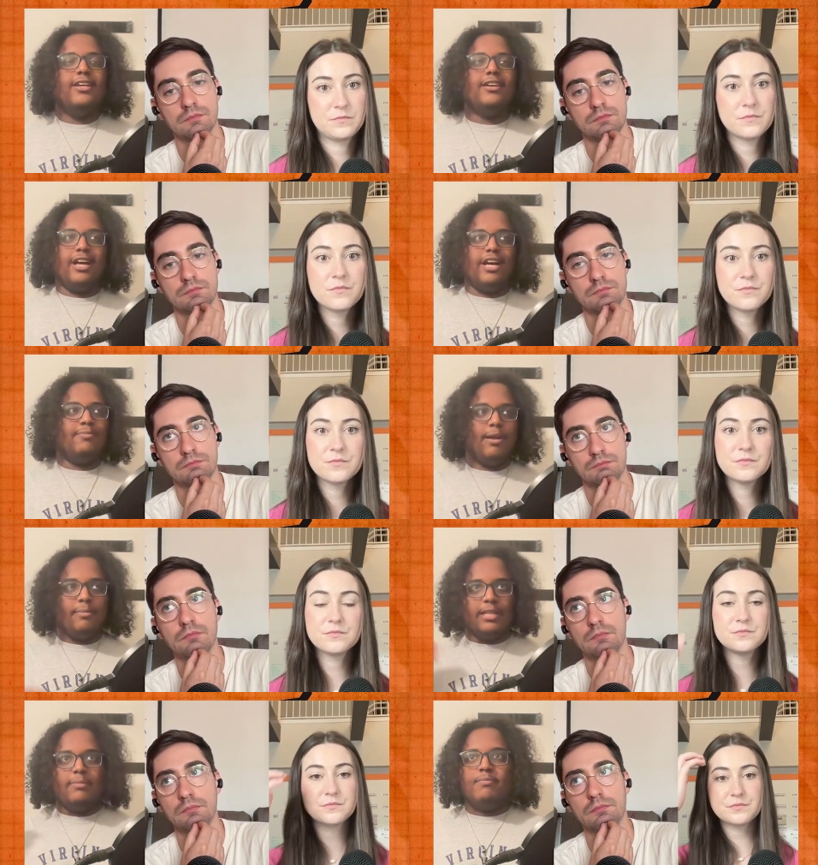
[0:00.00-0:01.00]
Speaker 1: uh,
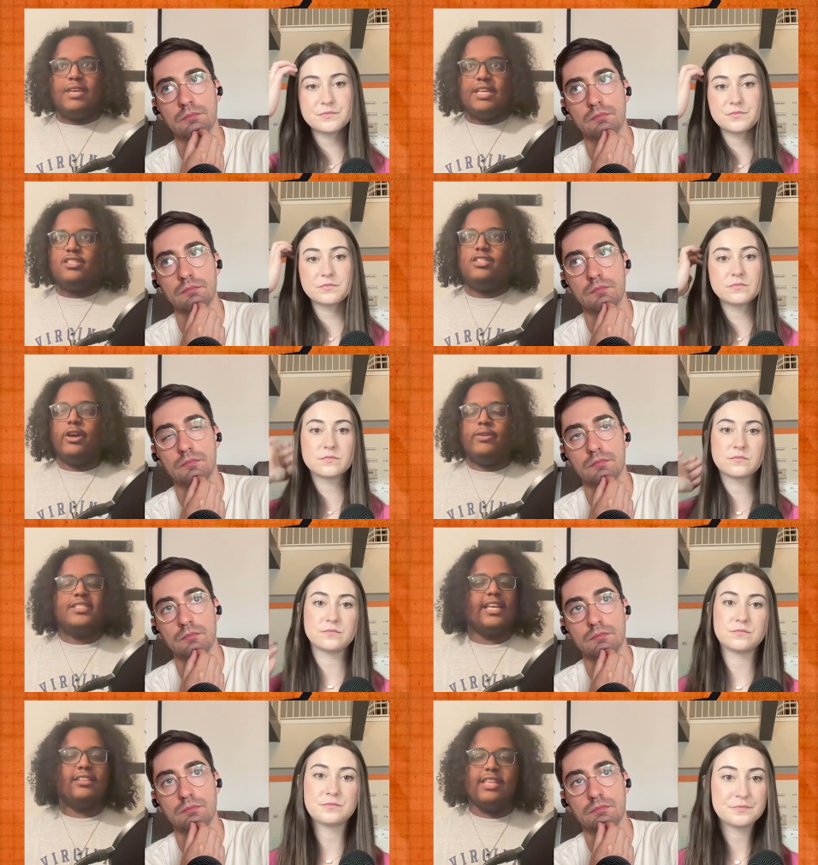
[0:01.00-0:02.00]
probably miss. You know, it's
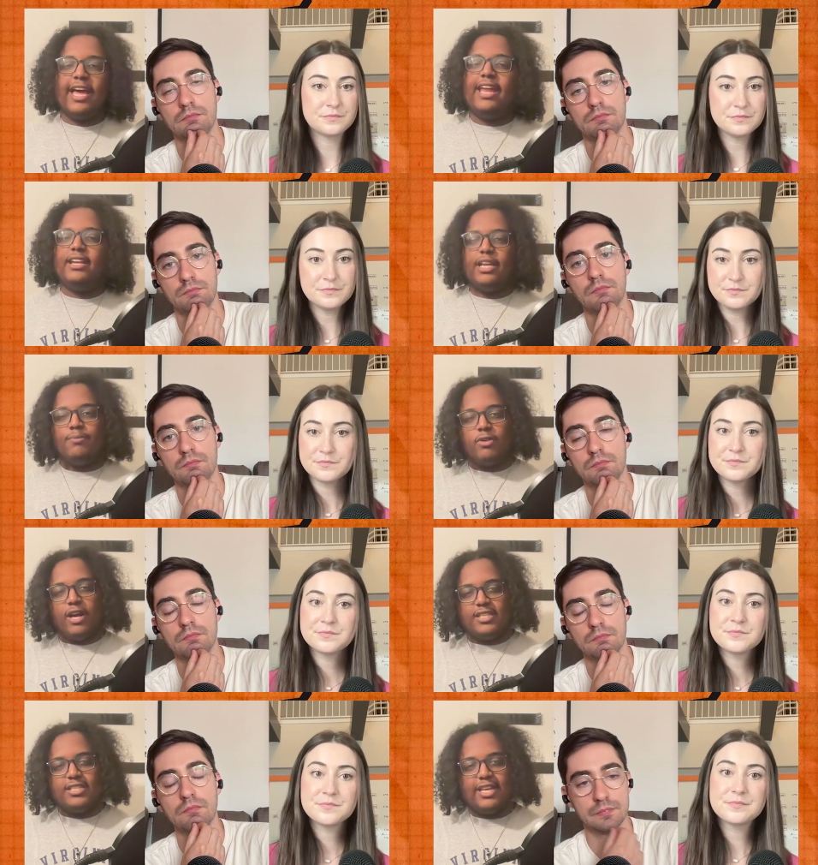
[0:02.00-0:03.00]
like the editing
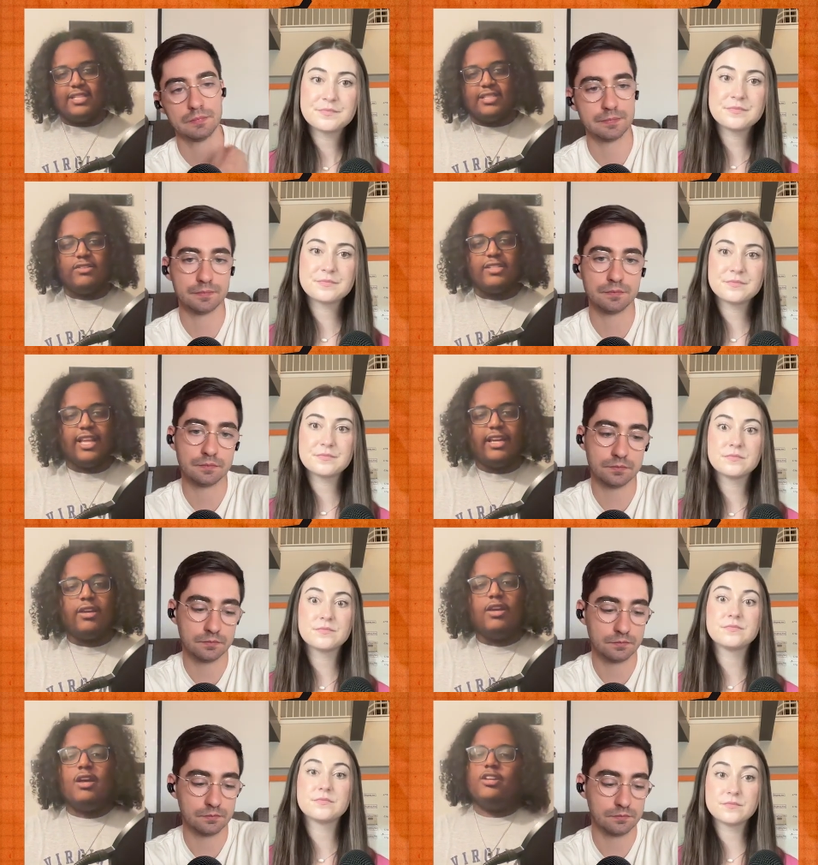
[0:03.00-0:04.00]
process. There's like
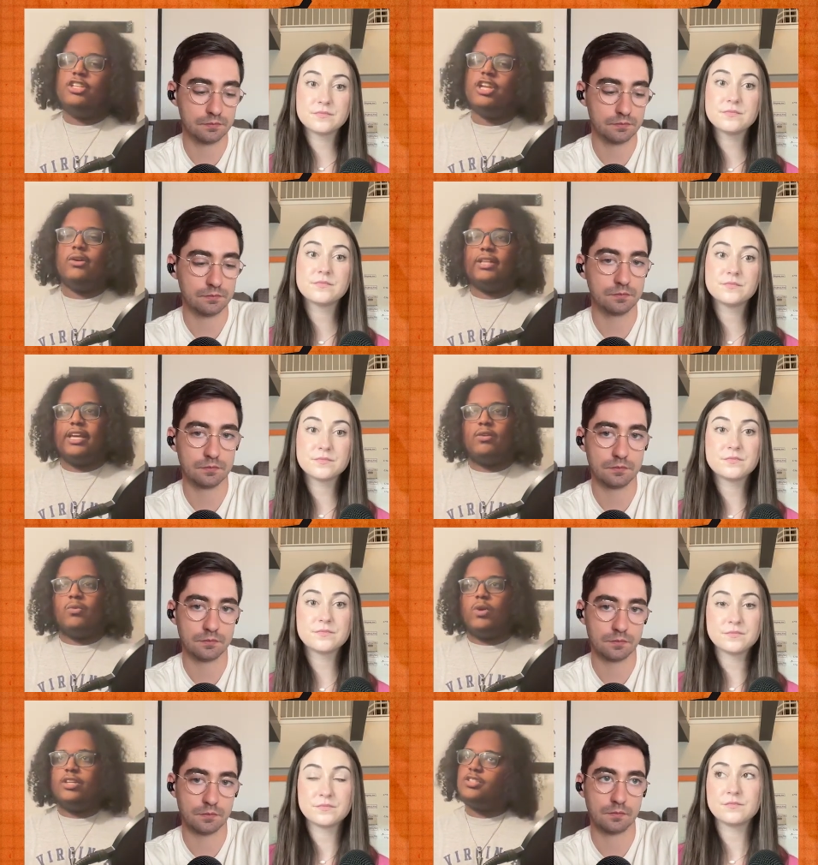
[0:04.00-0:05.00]
you know like
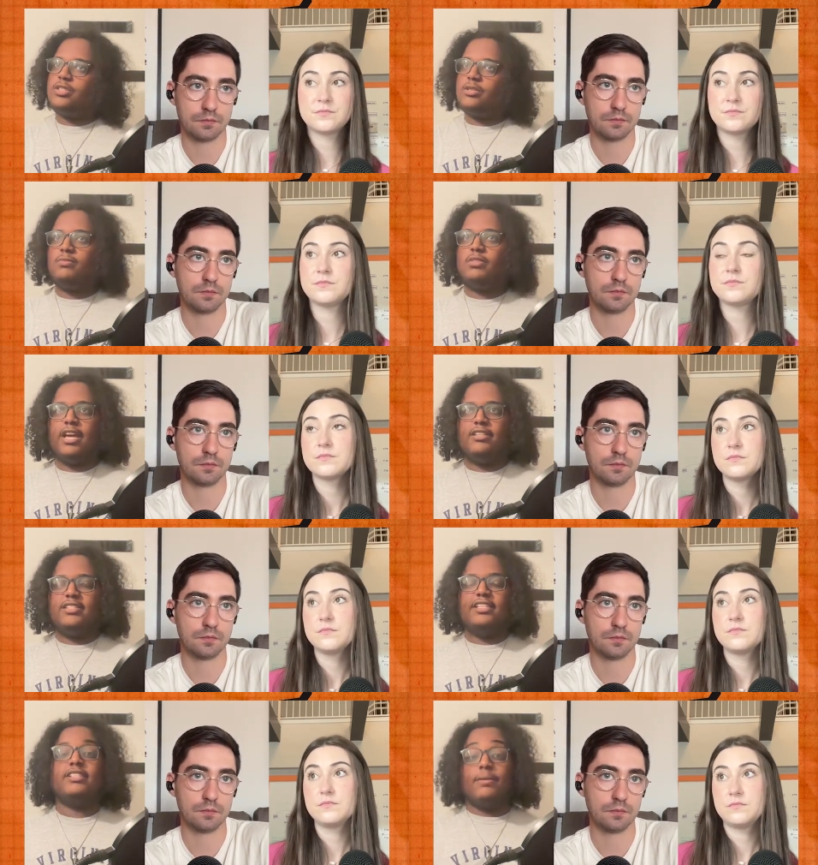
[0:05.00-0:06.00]
what kind of
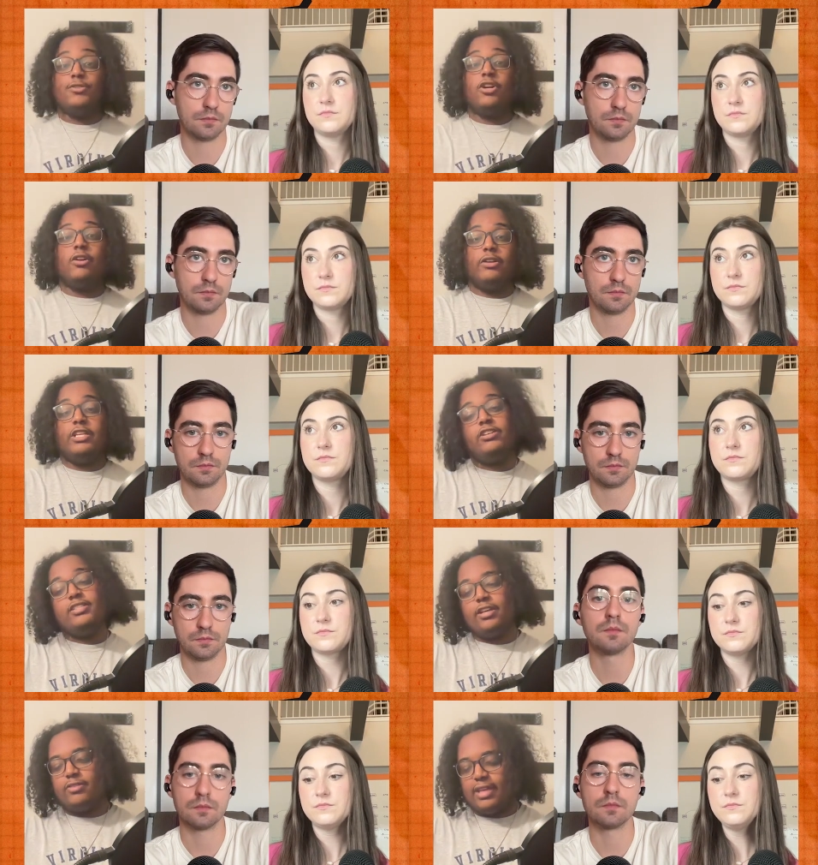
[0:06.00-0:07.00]
things because i'm sure here's the
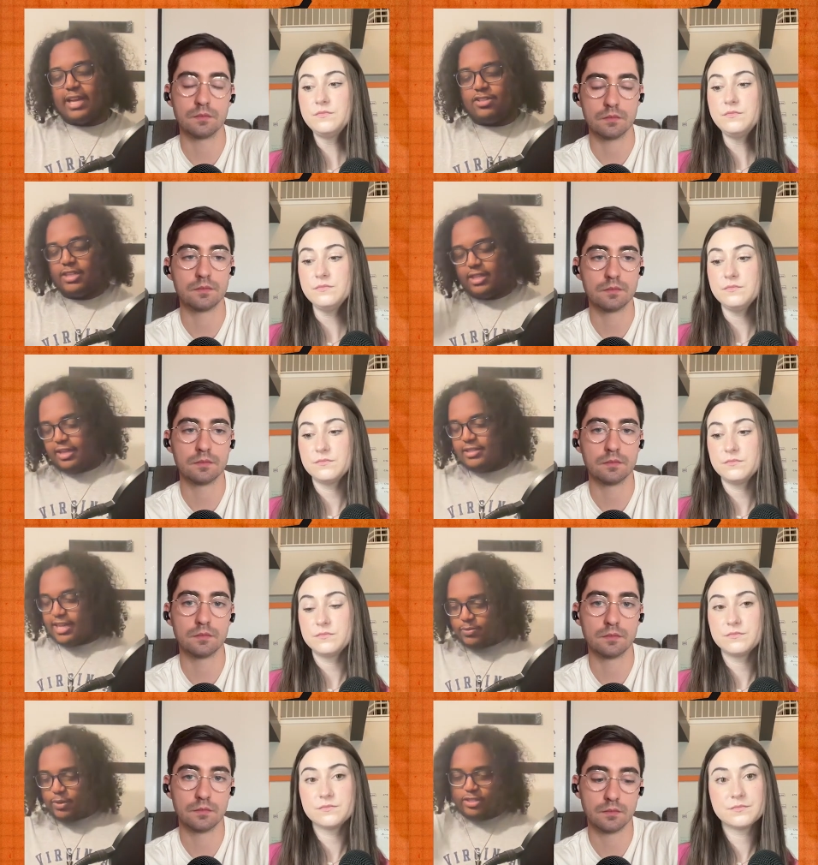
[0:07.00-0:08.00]
other thing actually I, I
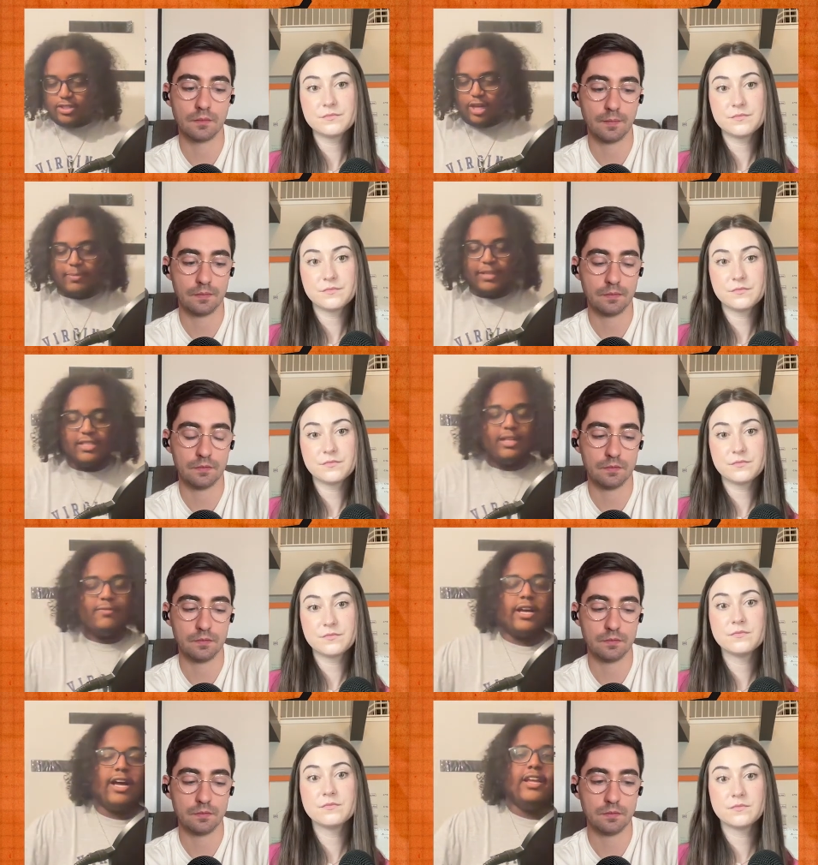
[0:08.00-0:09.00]
did want to talk about this and i
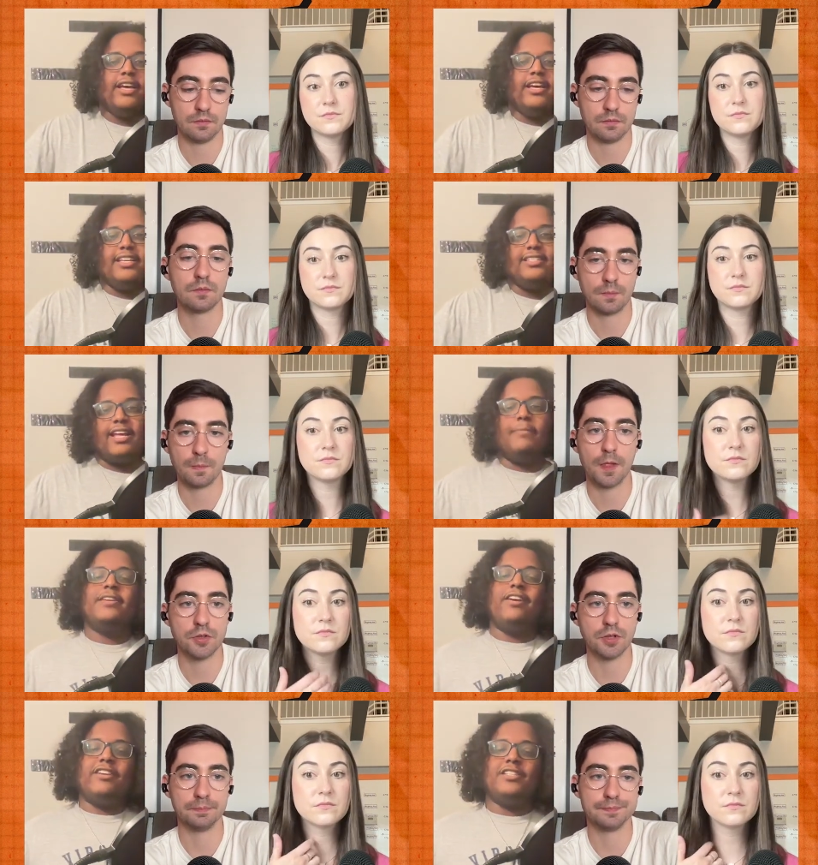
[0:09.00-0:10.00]
forgot is that i'm
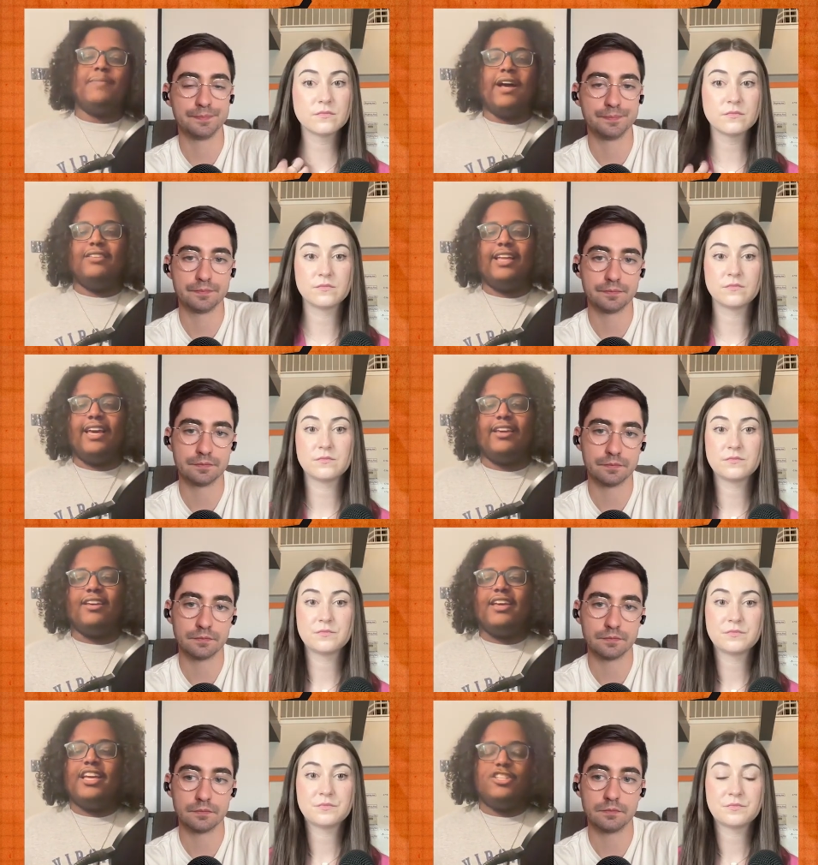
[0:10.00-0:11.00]
curious about like
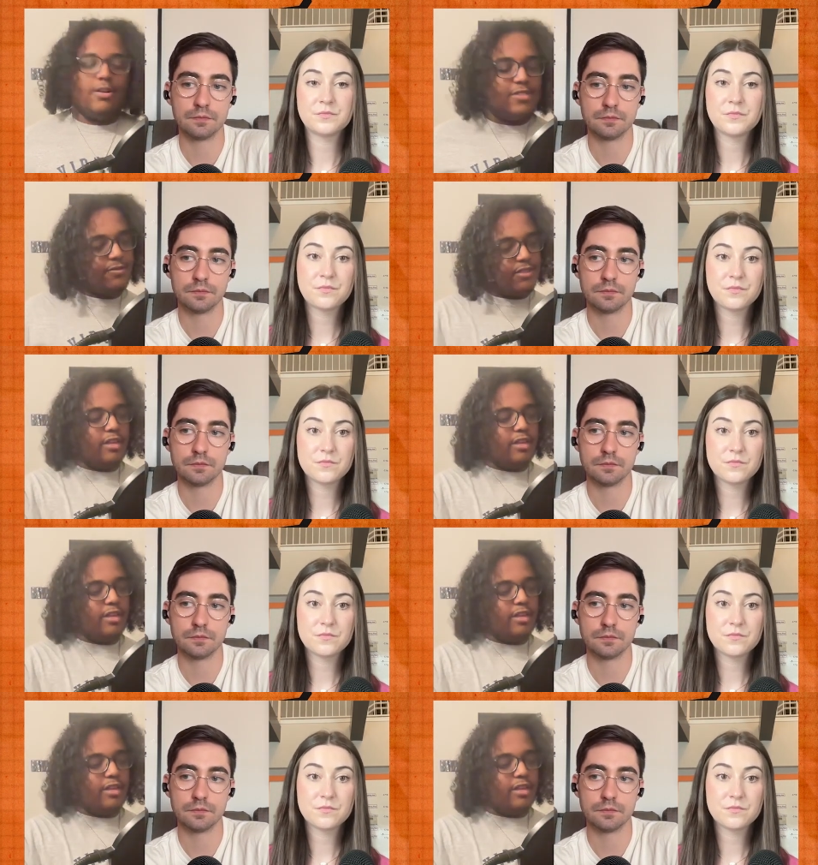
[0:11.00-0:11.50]
in terms of the